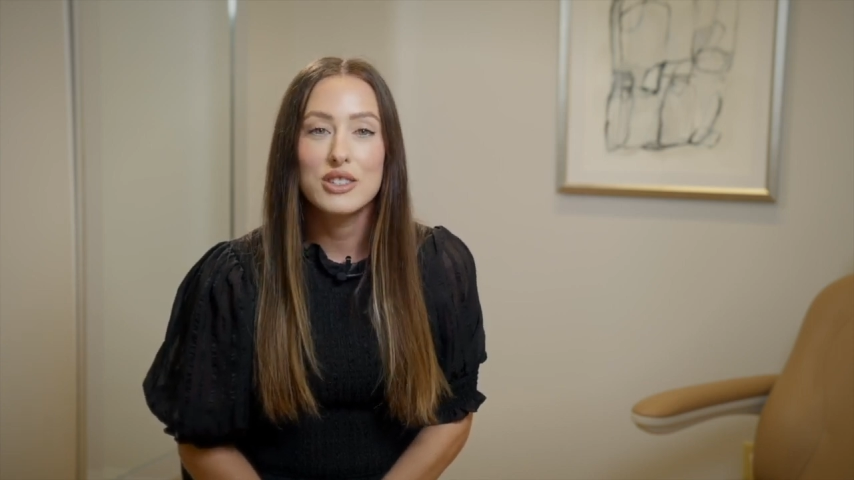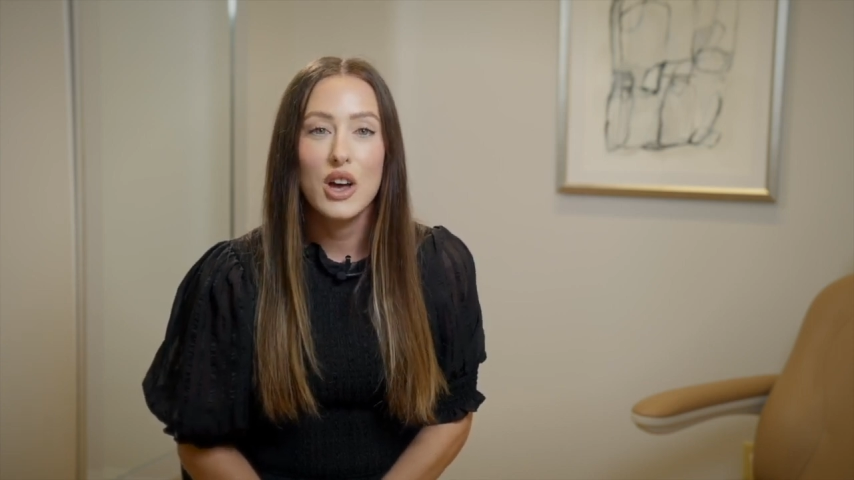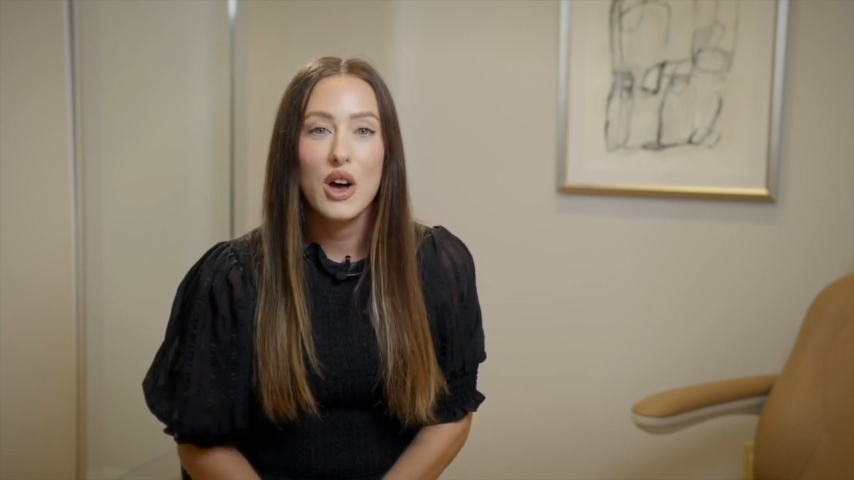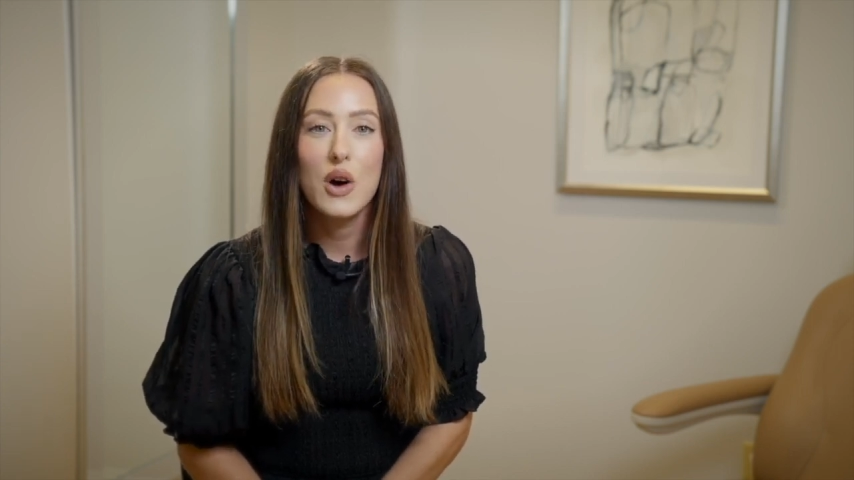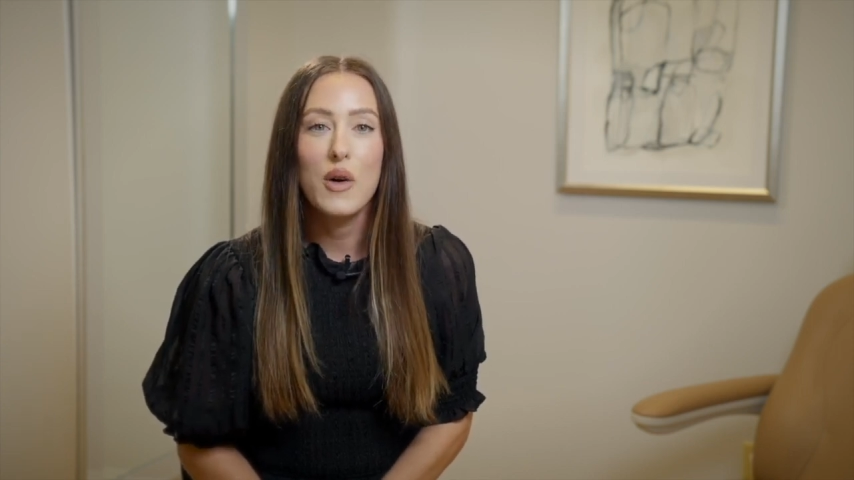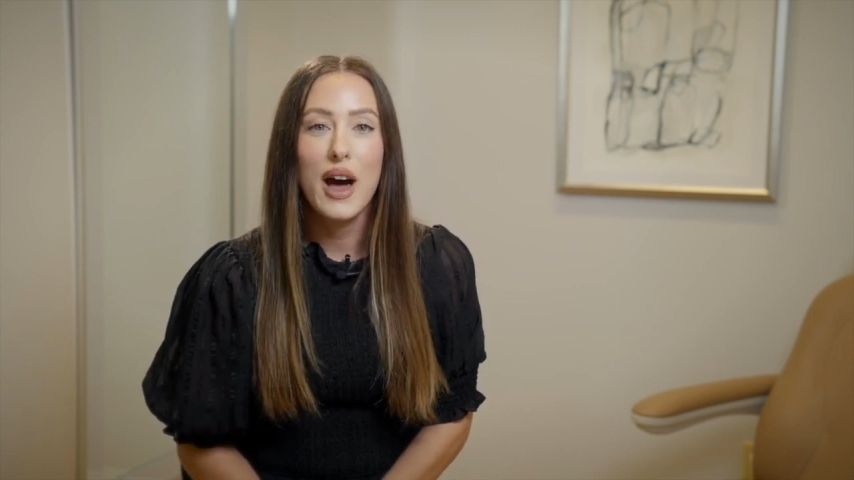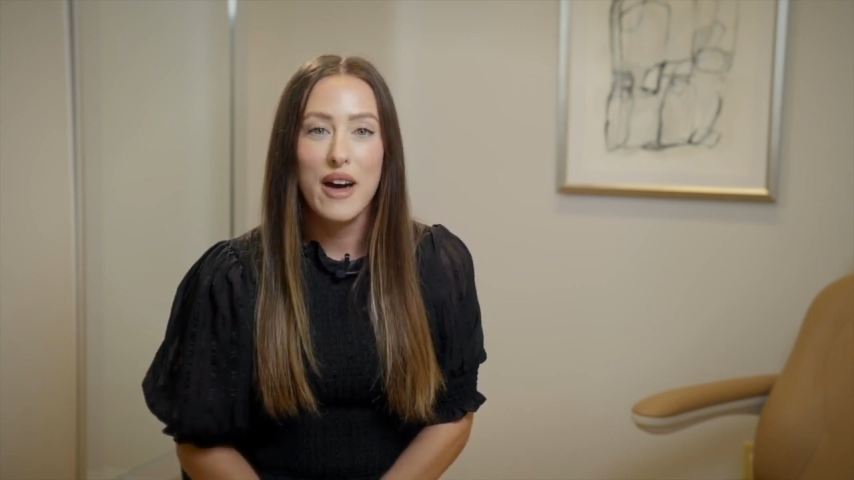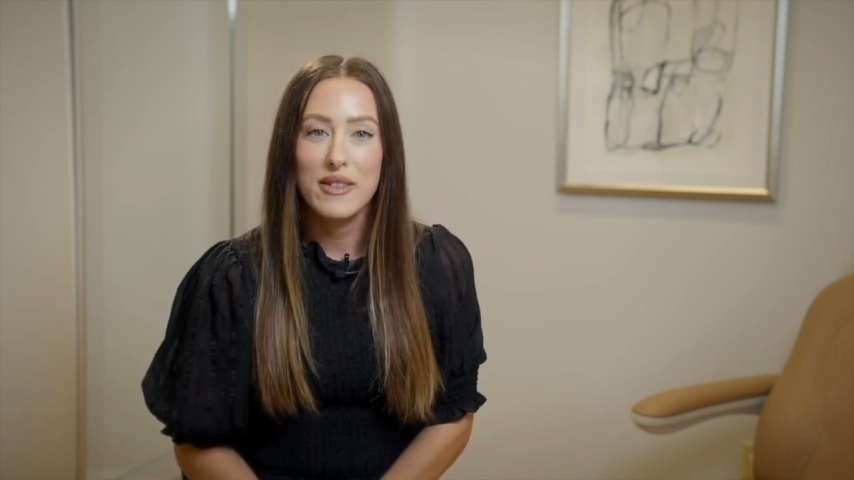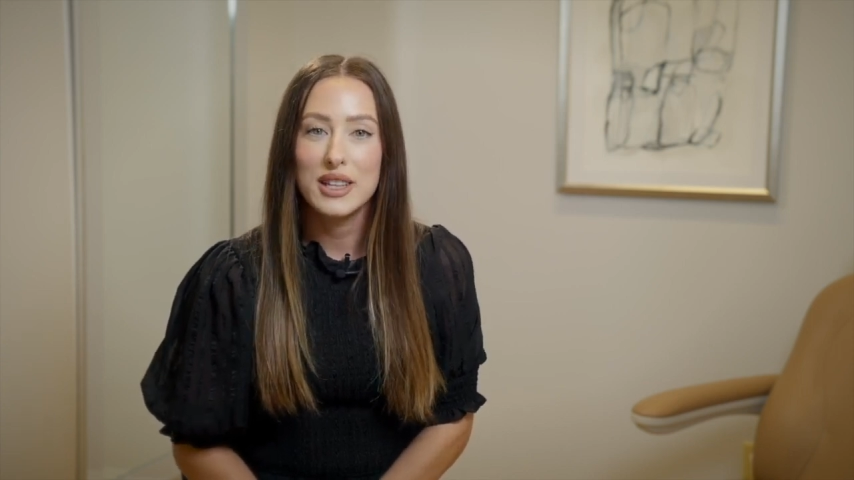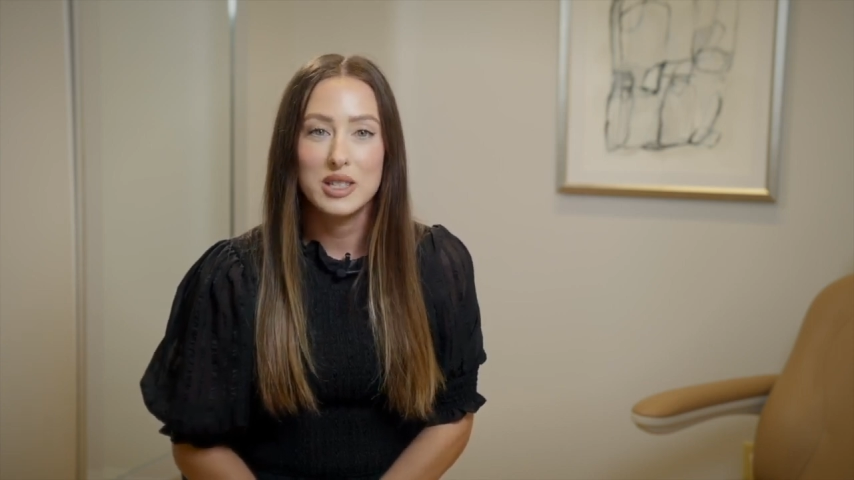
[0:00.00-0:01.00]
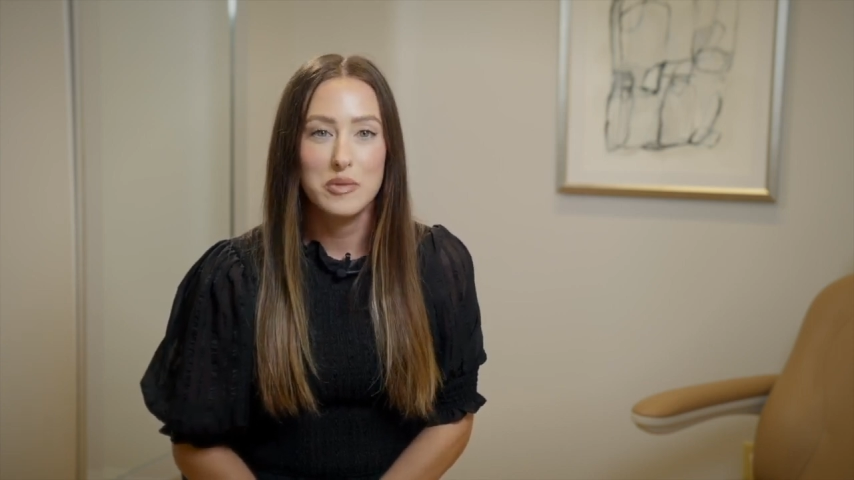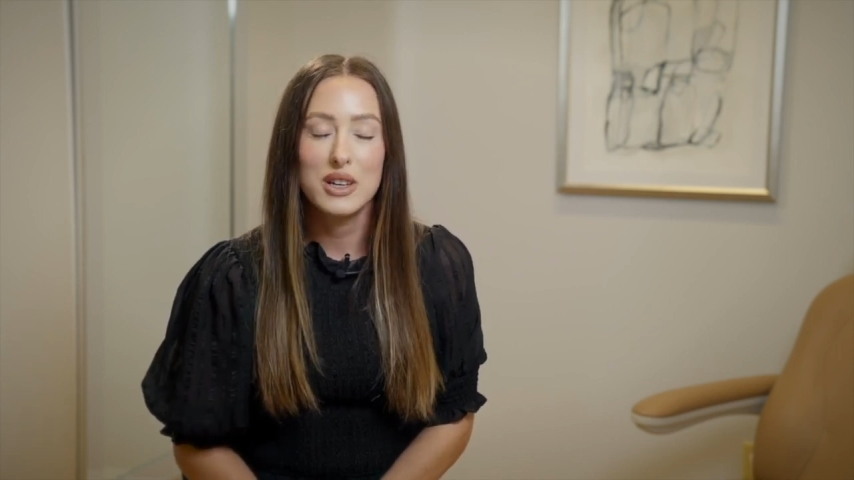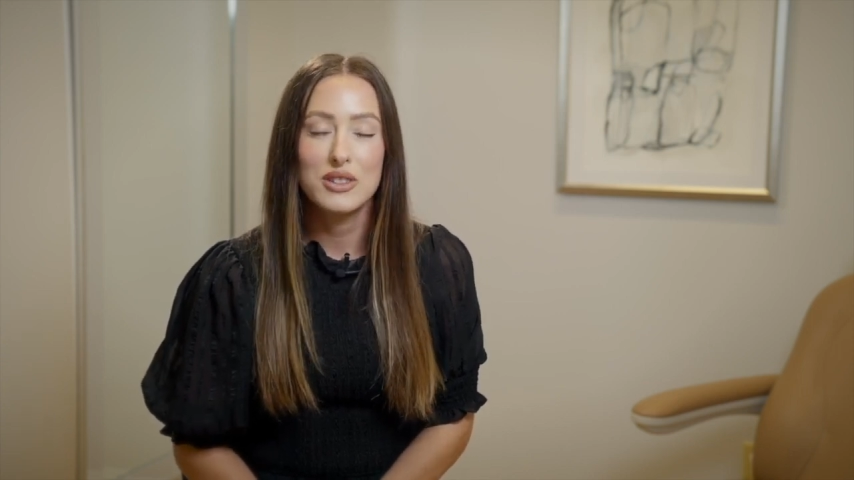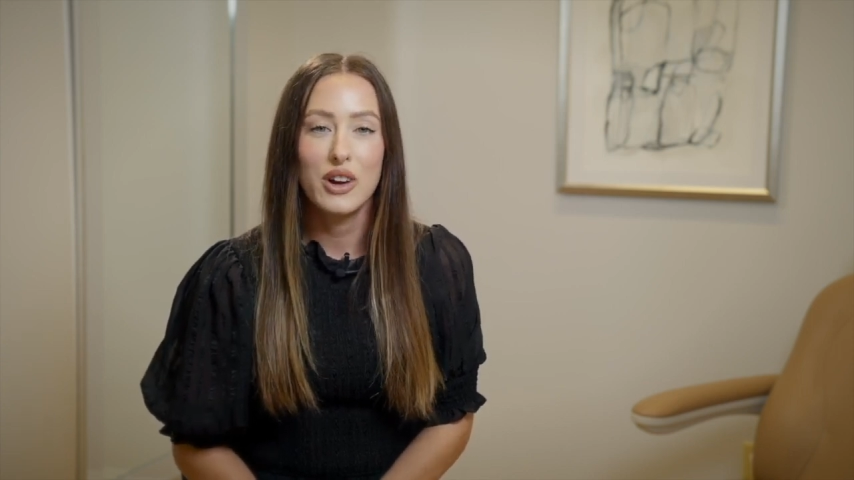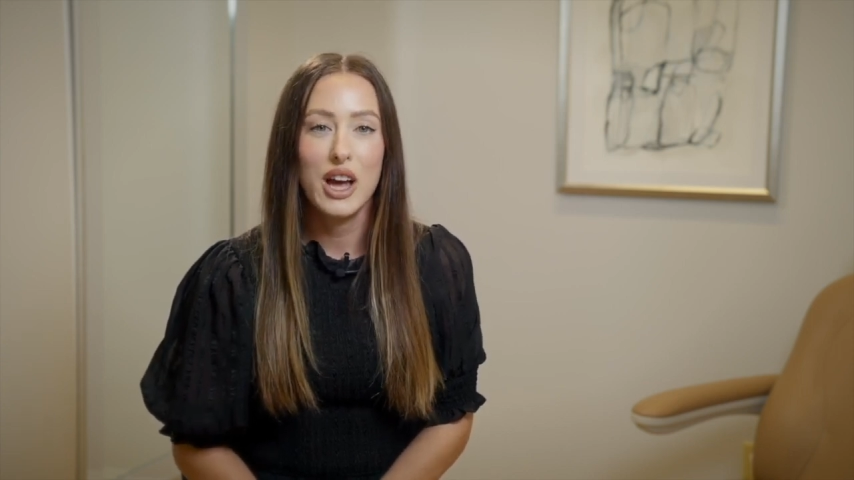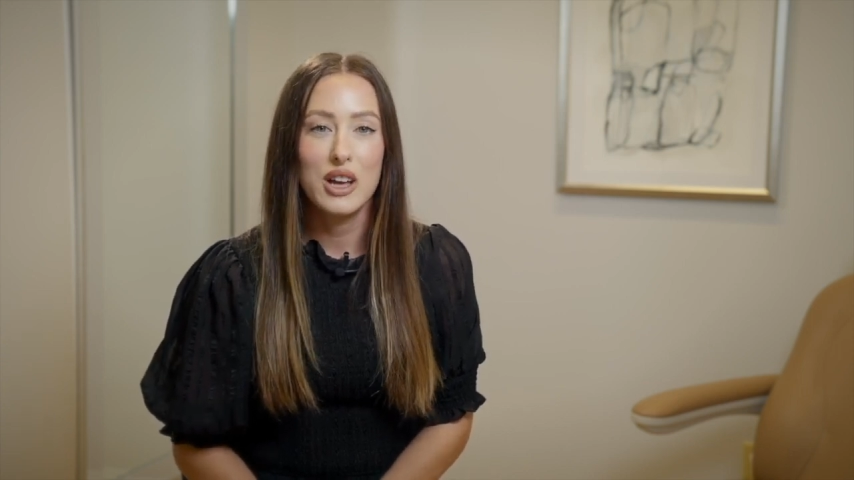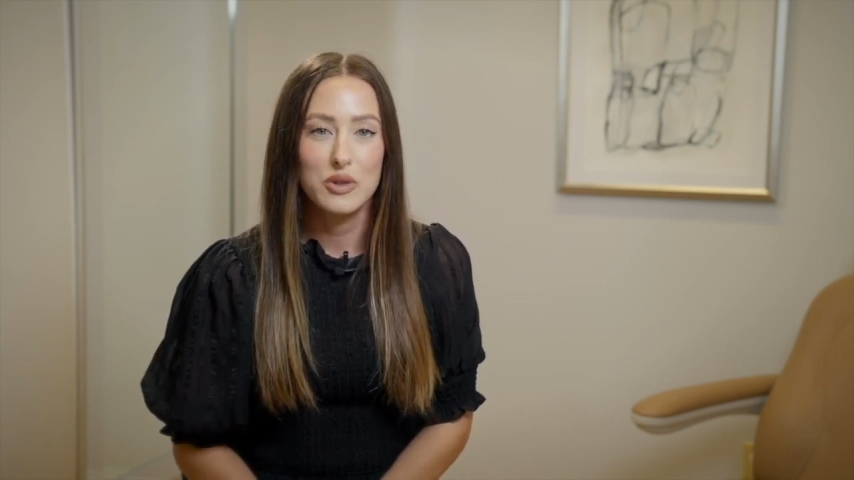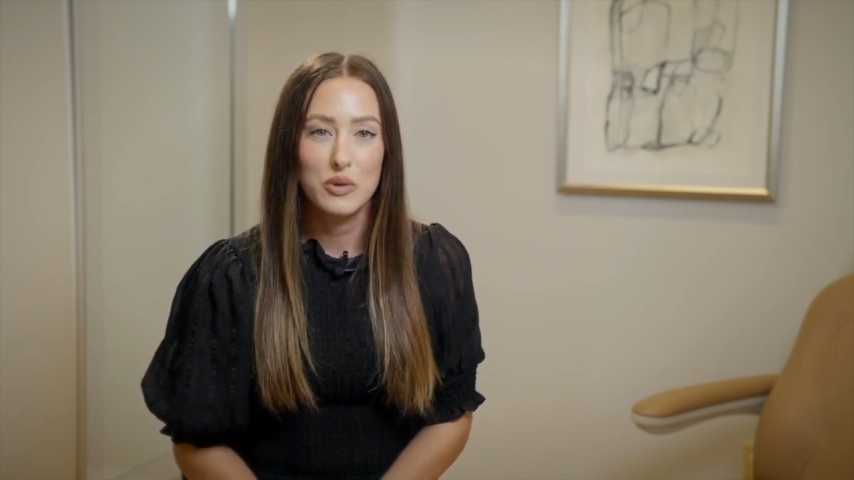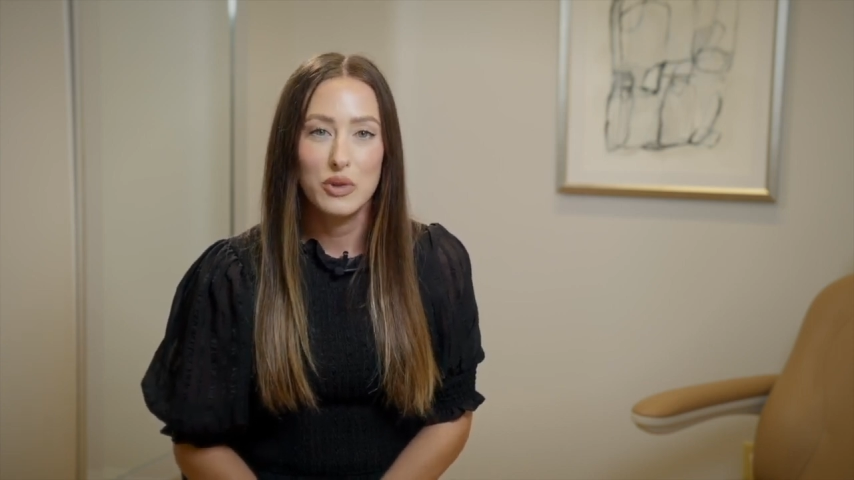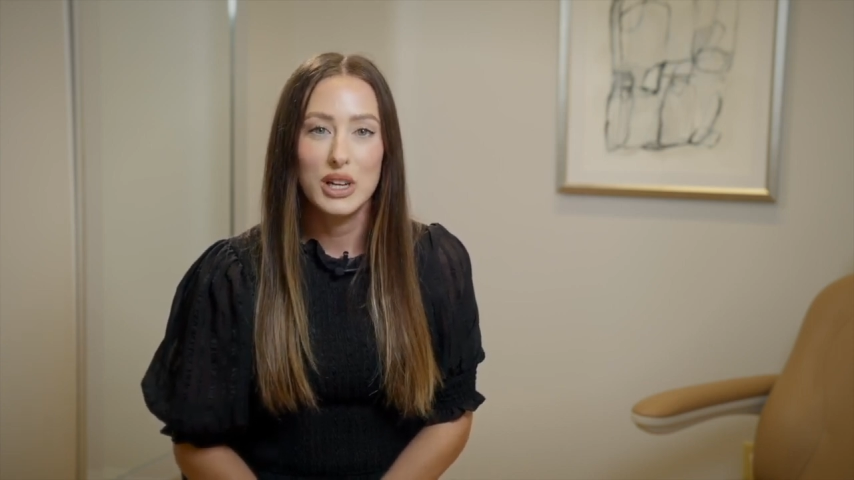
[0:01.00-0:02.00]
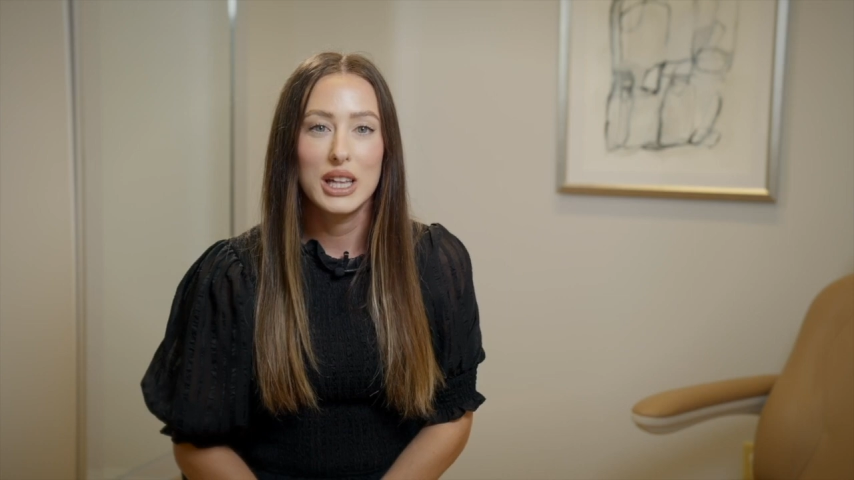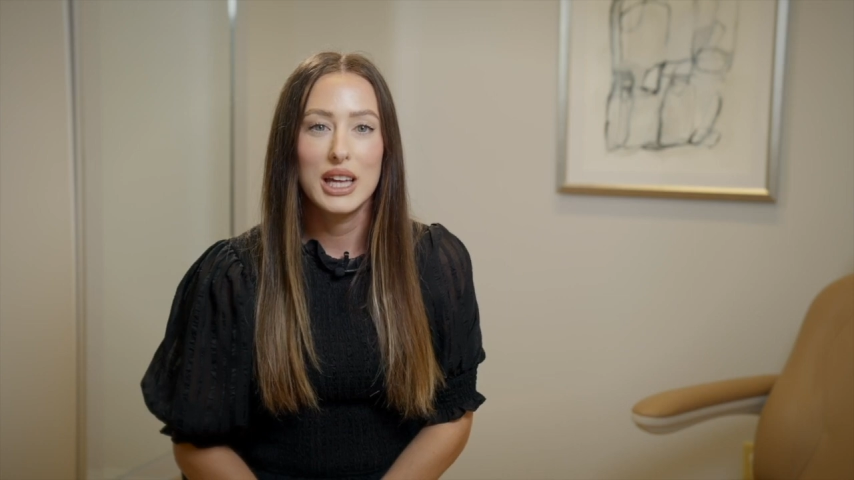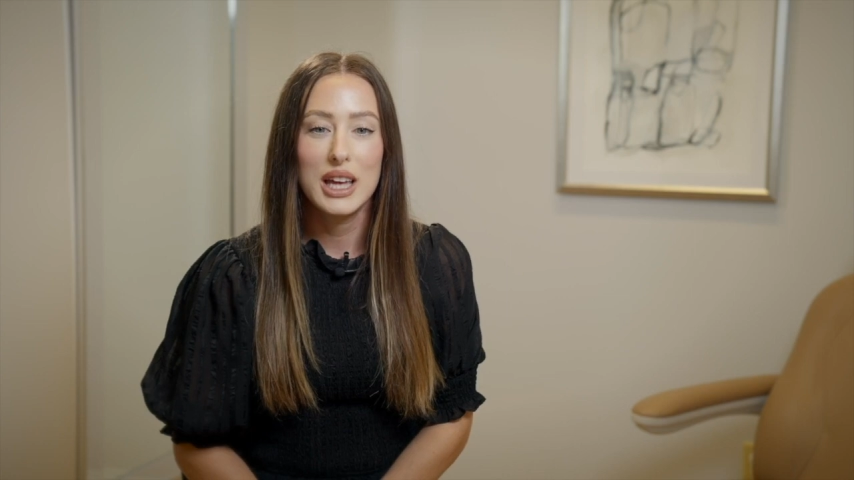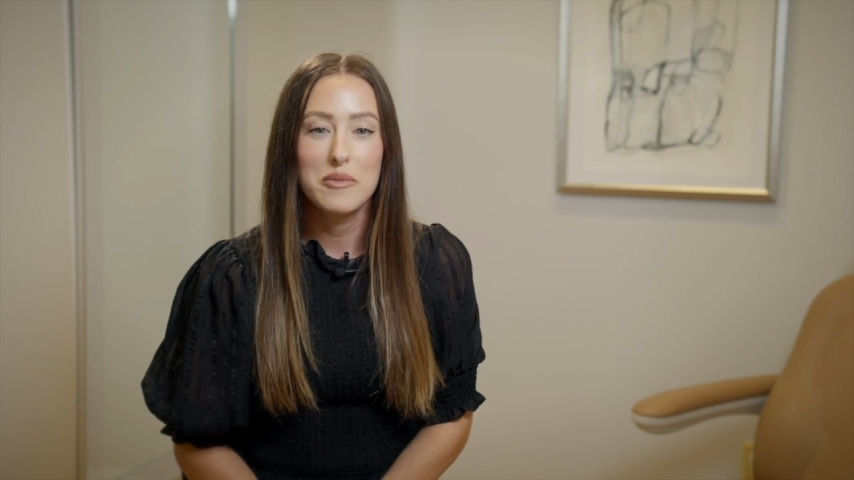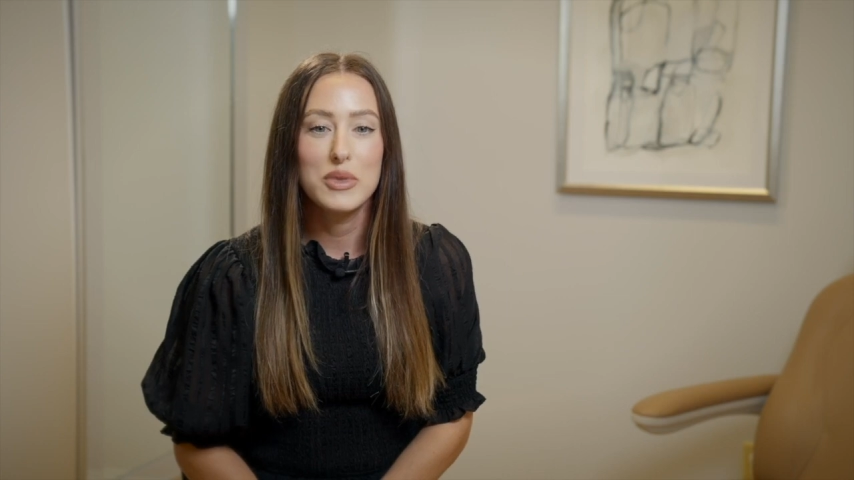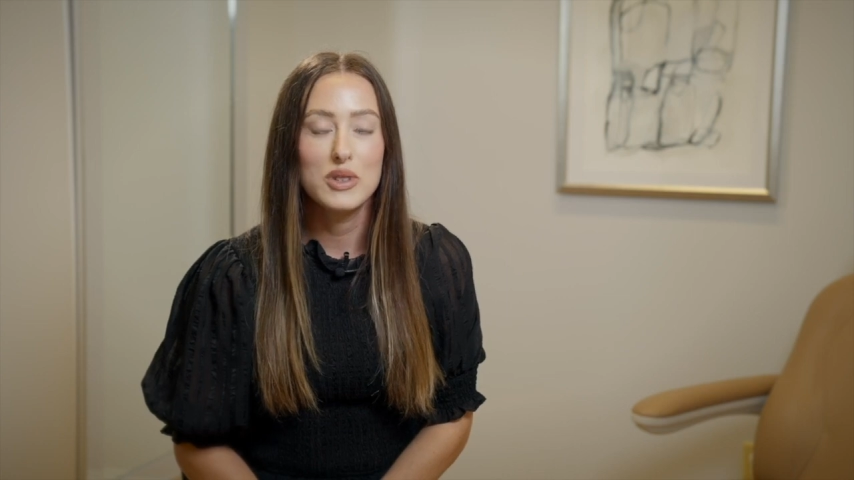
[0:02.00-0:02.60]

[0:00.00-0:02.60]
So having this breast dog has really